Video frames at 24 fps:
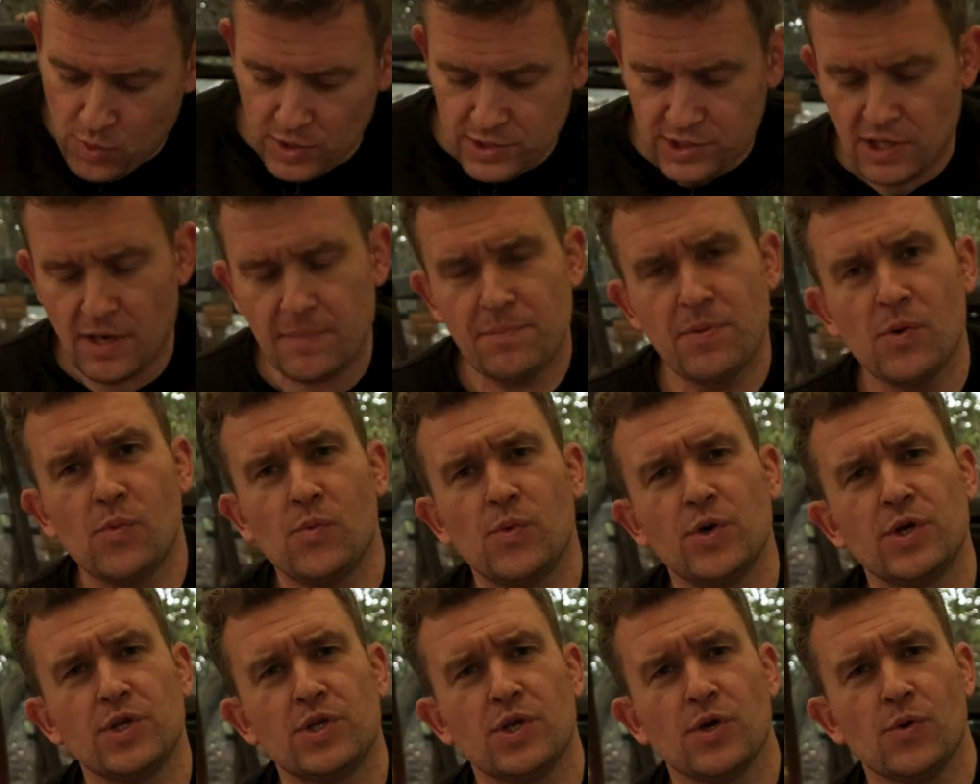what type of
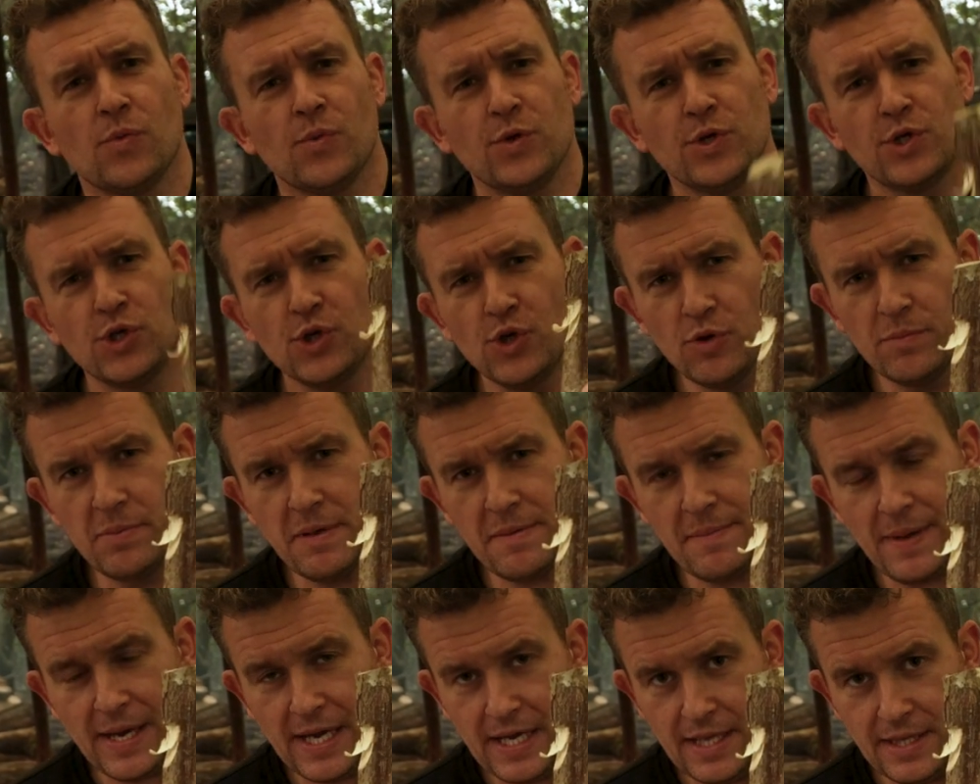wood would you
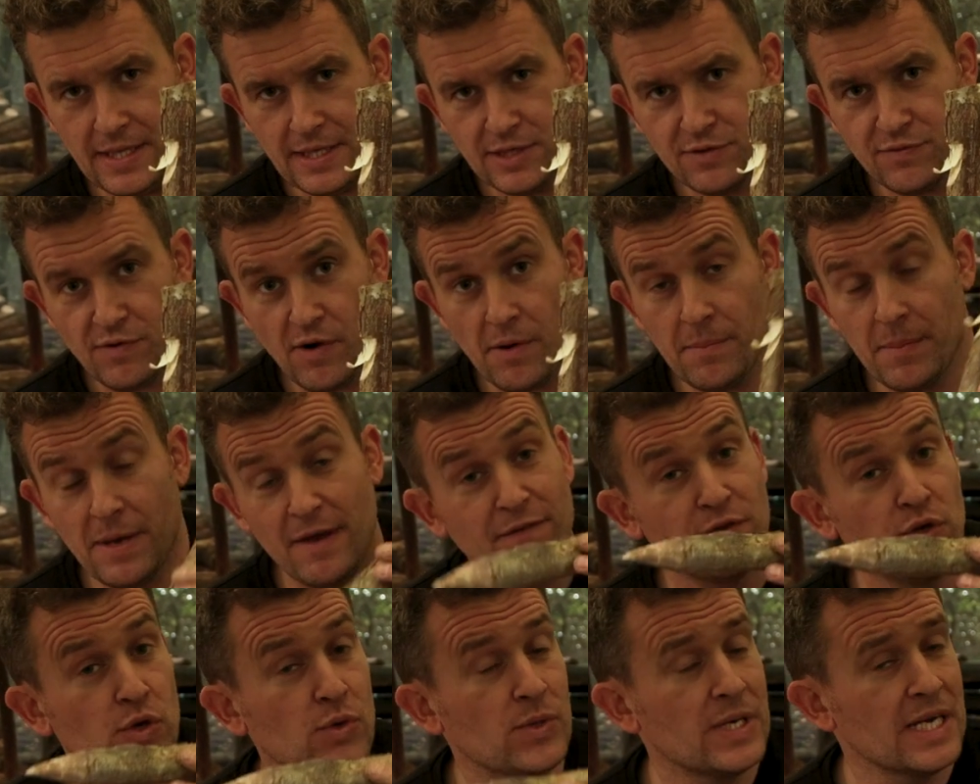be making this from
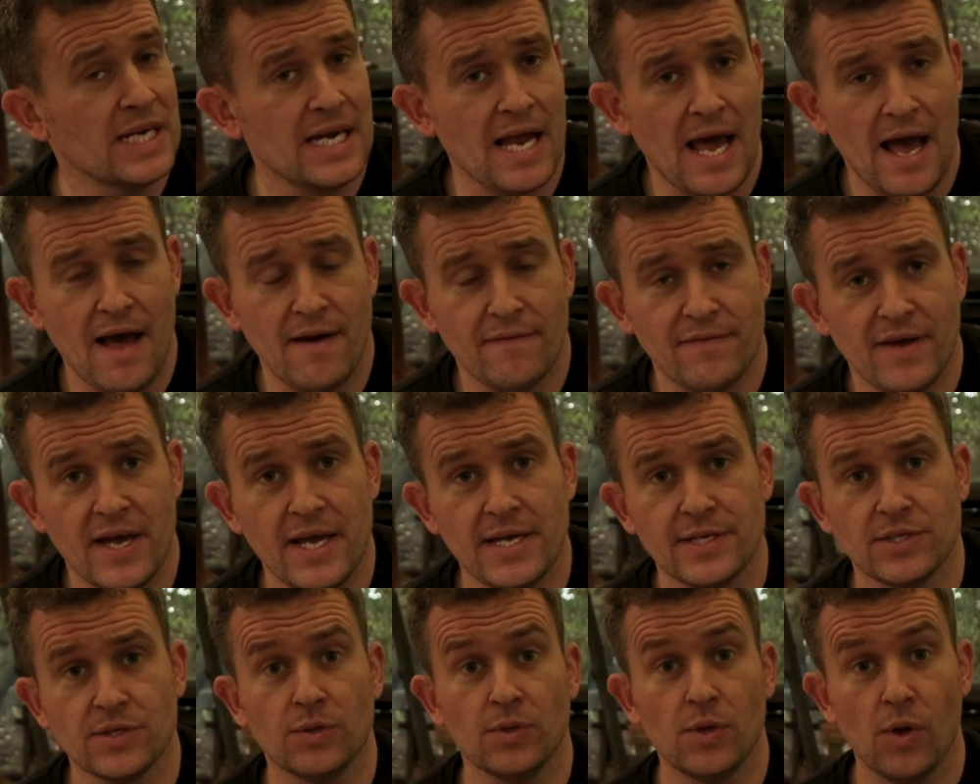if you didn't have
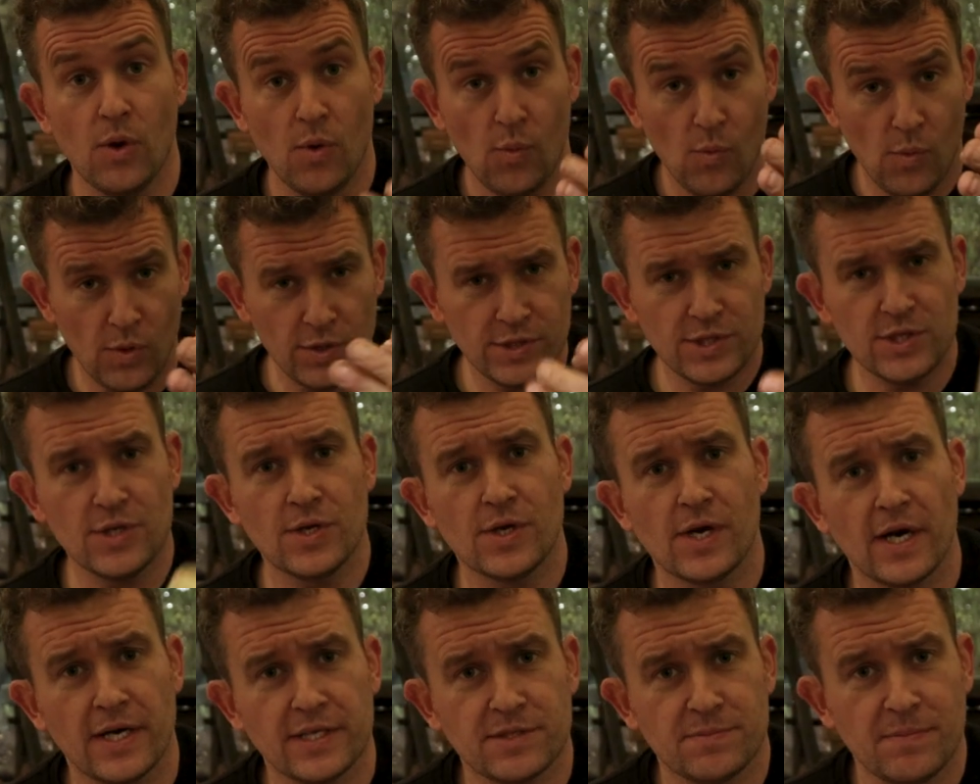hazel? What do
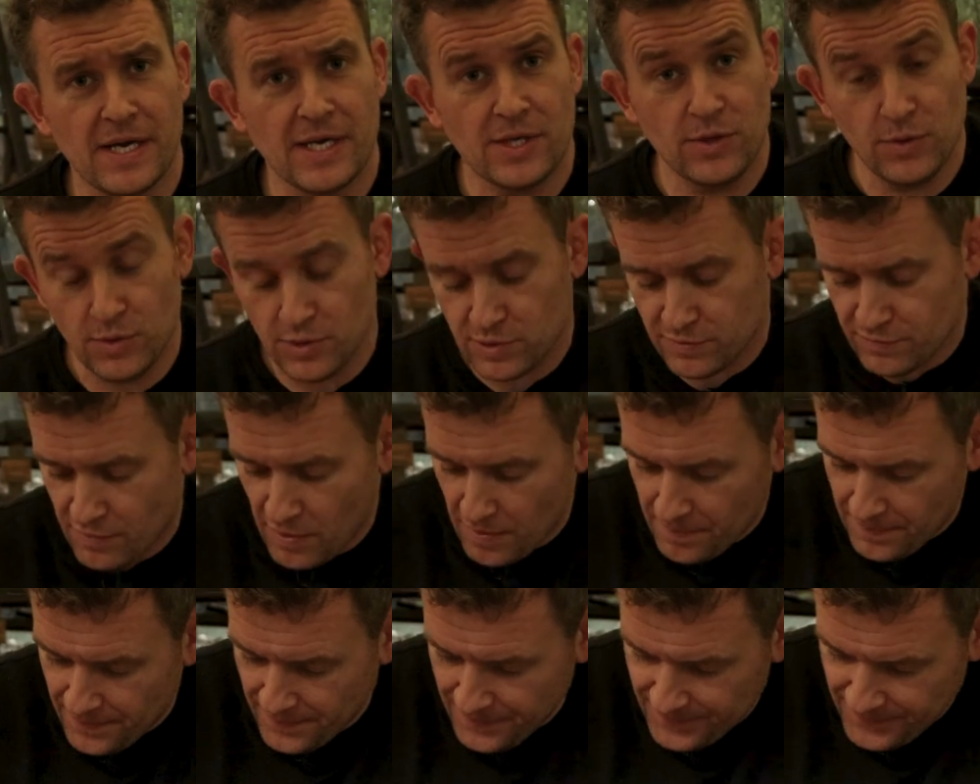you guys make yours
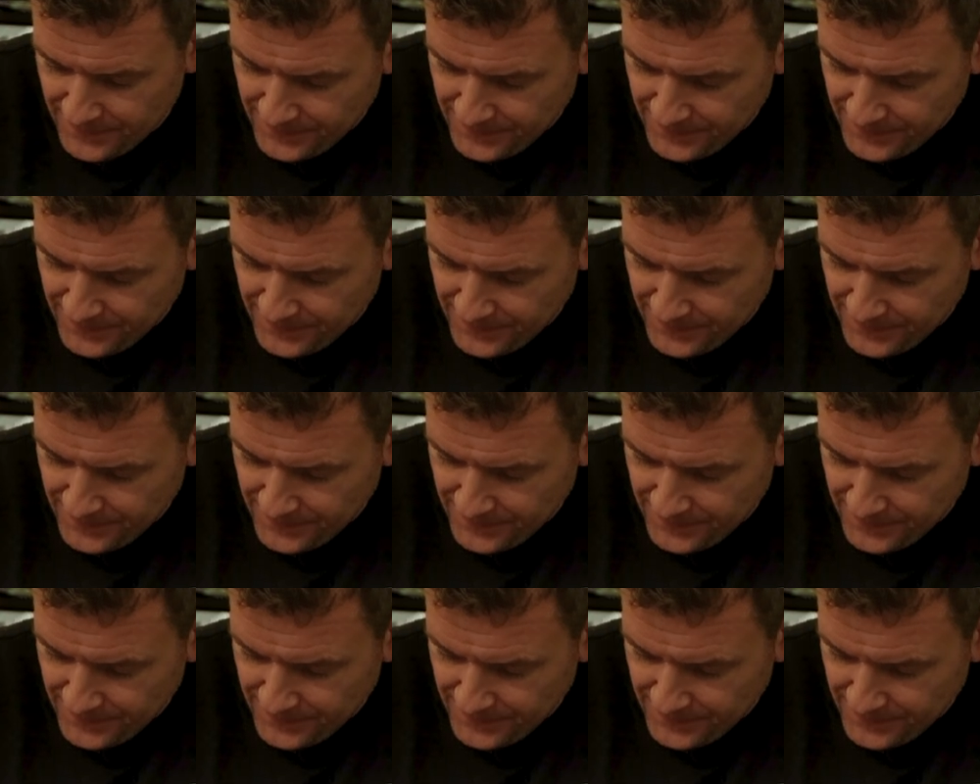from?